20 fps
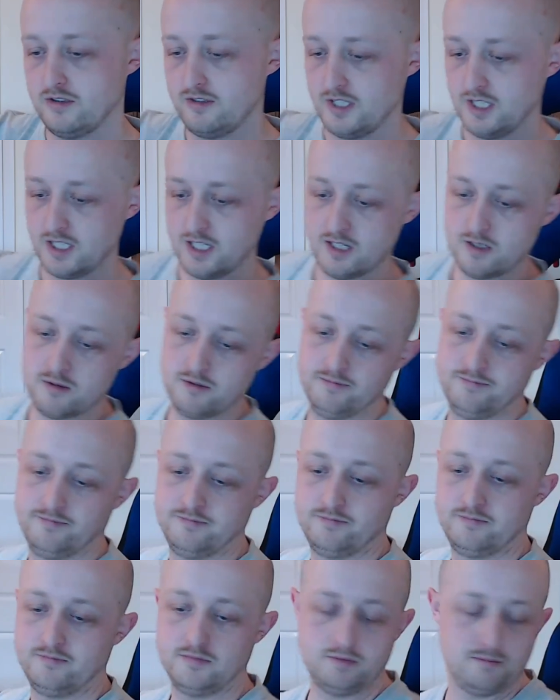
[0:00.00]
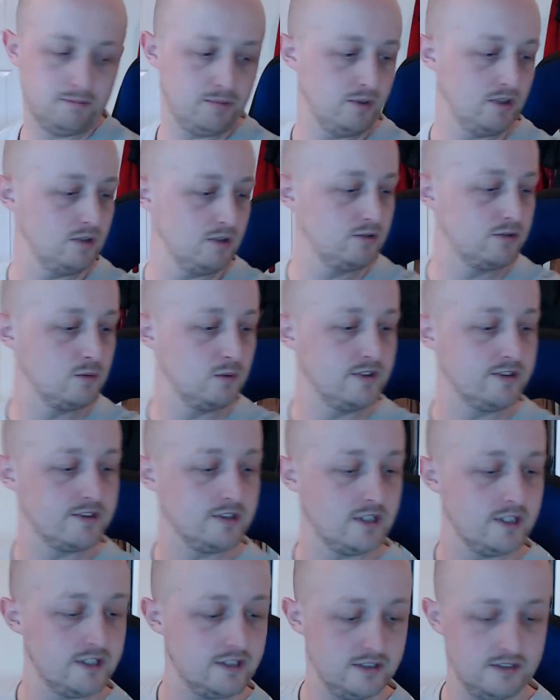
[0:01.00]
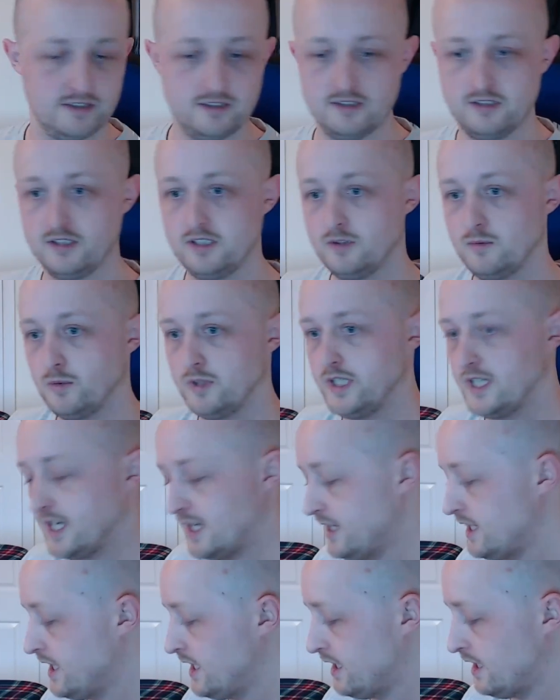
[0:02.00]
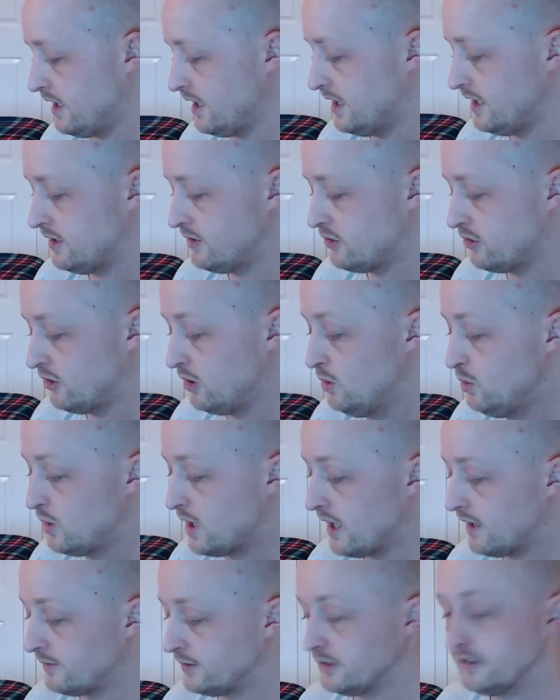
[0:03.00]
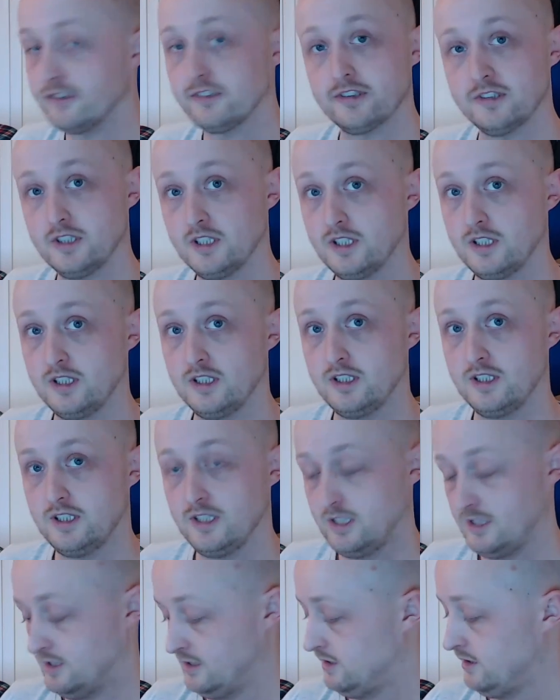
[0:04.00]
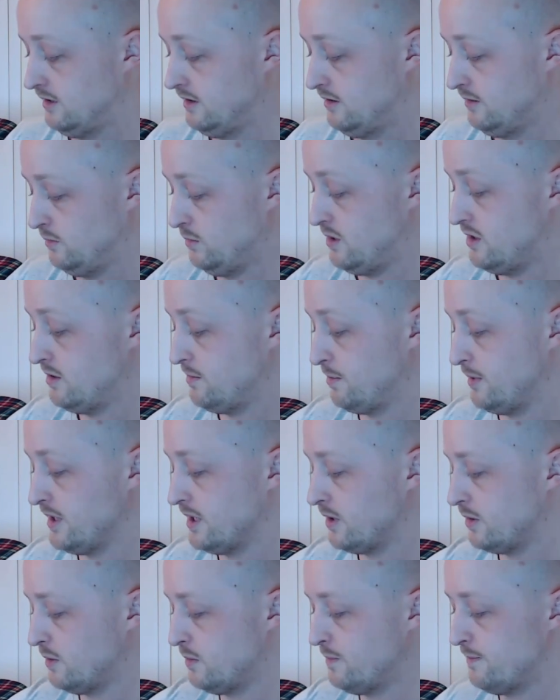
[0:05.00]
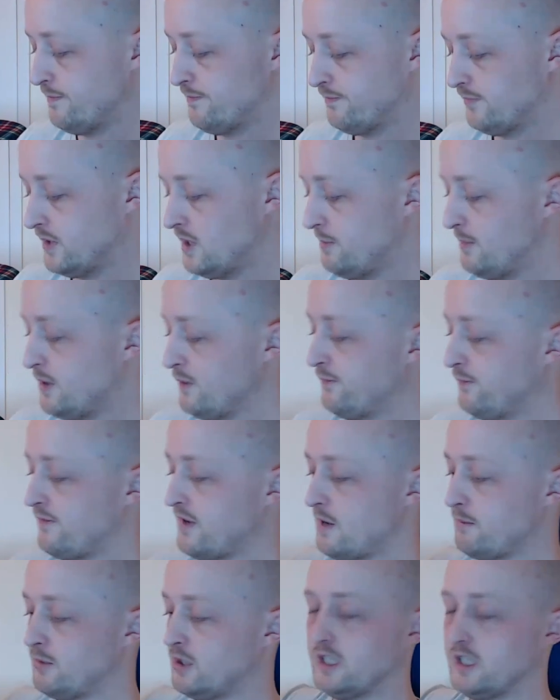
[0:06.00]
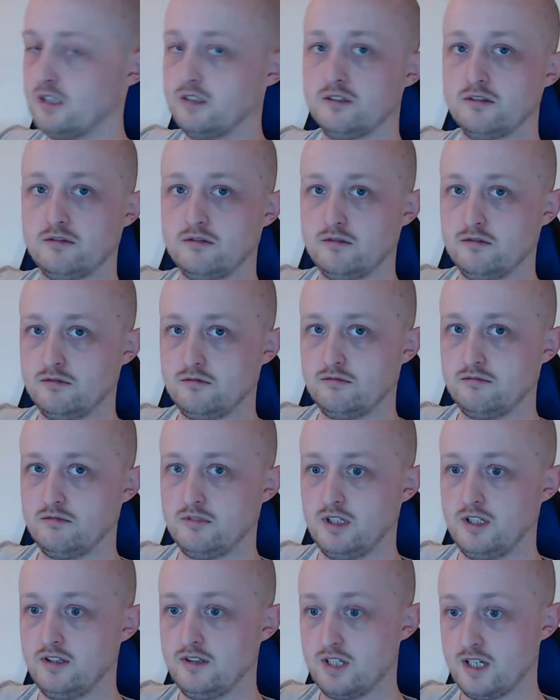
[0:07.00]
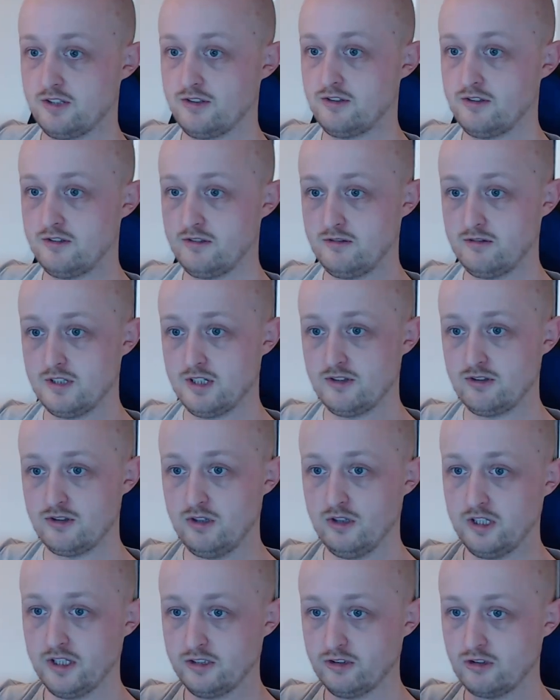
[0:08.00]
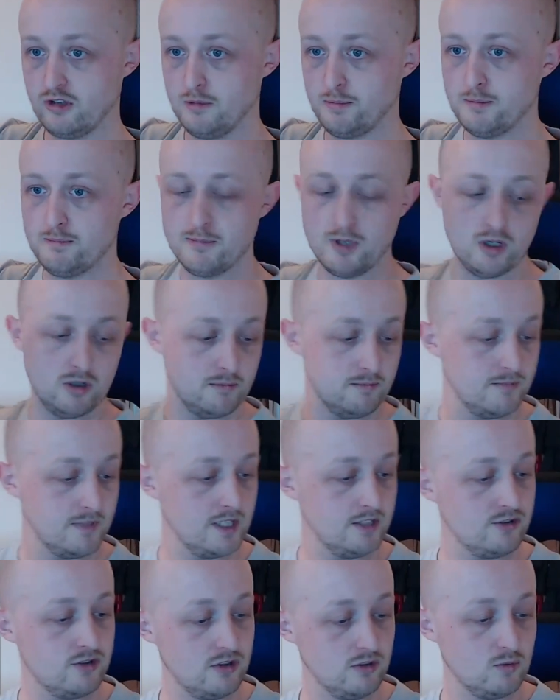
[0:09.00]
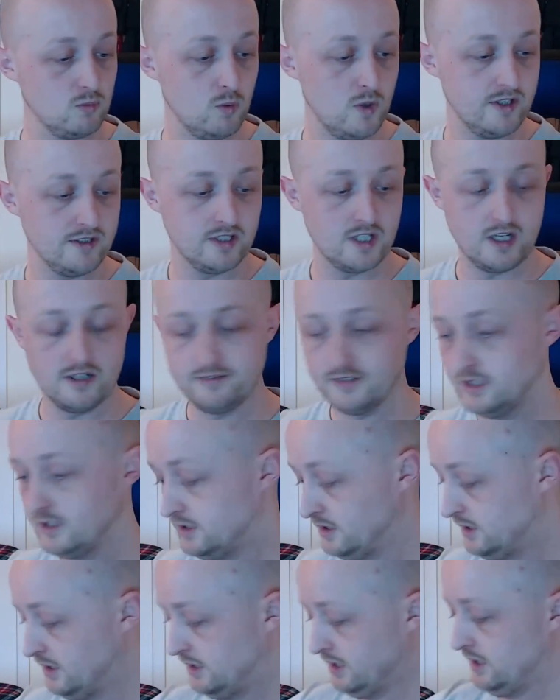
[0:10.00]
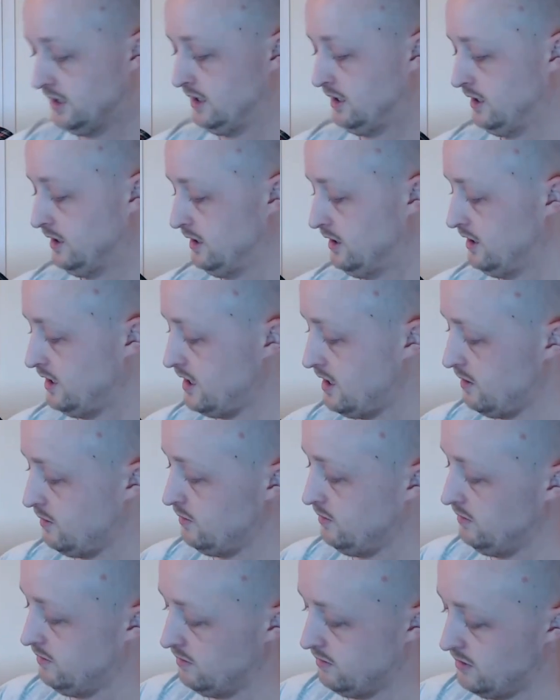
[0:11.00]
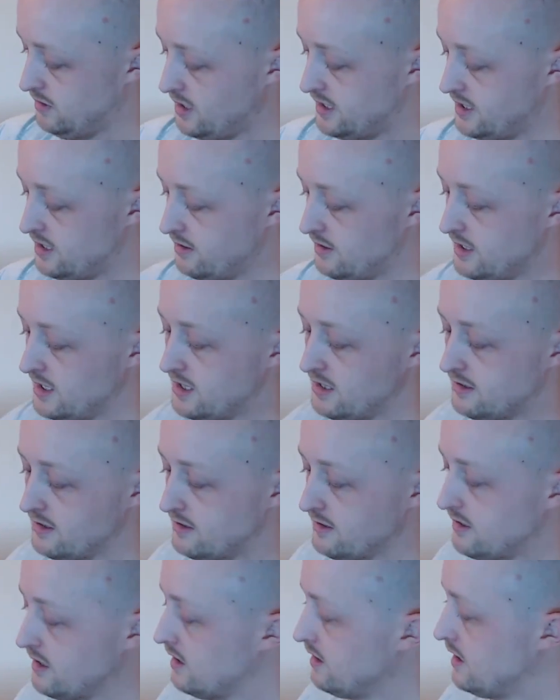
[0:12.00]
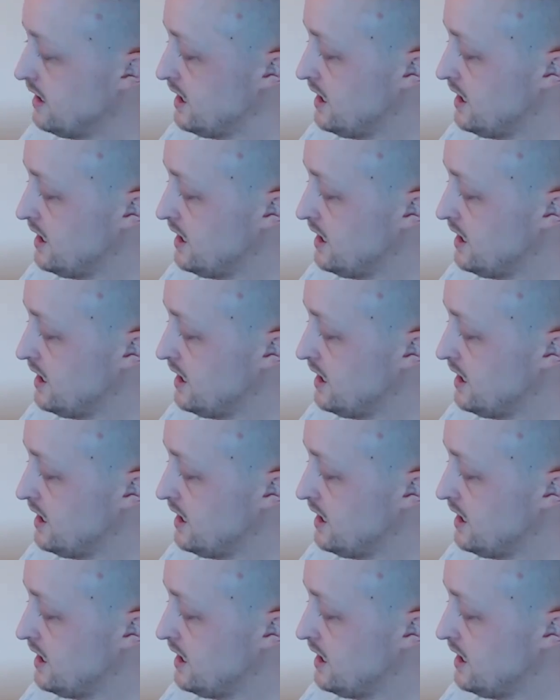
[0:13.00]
take it out, put those to one side. What you get in here is two covers, which is pretty cool. They're both fabric, and that's not like top and bottom, that's just one cover. Now, the idea of these is that